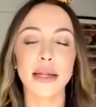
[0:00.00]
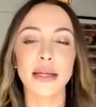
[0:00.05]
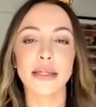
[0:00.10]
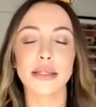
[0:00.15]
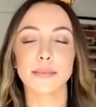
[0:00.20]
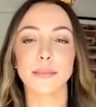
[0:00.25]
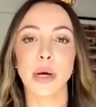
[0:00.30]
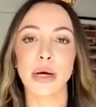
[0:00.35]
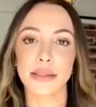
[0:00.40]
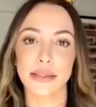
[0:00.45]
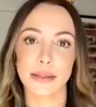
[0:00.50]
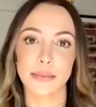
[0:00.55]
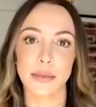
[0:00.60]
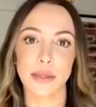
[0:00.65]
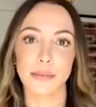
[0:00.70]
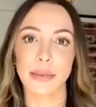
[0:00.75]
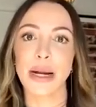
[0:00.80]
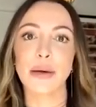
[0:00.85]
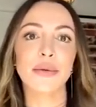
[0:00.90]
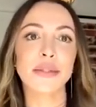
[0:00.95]
is possible.
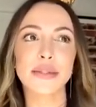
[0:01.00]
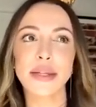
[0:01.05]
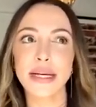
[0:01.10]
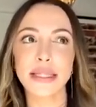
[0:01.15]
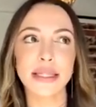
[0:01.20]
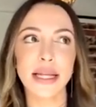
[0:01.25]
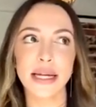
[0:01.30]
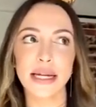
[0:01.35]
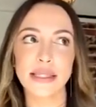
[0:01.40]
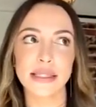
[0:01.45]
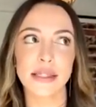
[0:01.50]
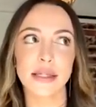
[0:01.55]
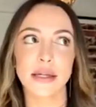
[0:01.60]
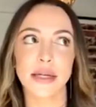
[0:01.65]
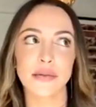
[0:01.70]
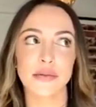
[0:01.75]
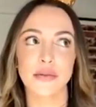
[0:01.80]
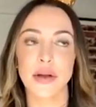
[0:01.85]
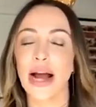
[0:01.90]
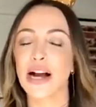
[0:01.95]
But I was like that as
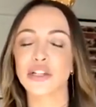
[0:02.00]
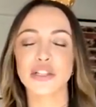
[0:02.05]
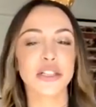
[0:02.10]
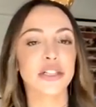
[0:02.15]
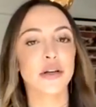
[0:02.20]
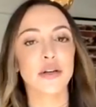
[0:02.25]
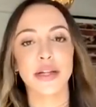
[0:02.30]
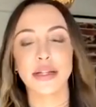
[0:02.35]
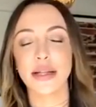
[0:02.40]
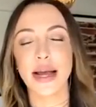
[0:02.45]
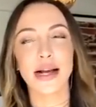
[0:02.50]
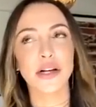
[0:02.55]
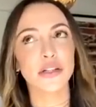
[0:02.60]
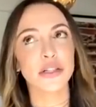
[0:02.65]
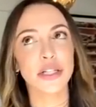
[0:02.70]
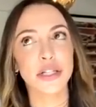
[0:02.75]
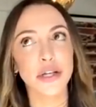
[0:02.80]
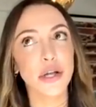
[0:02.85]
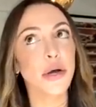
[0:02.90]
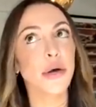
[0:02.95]
a actually not
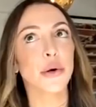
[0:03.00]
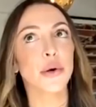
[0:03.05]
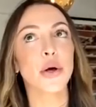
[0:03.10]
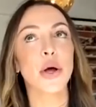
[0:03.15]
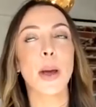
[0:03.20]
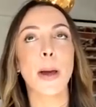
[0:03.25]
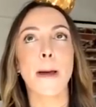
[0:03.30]
actually no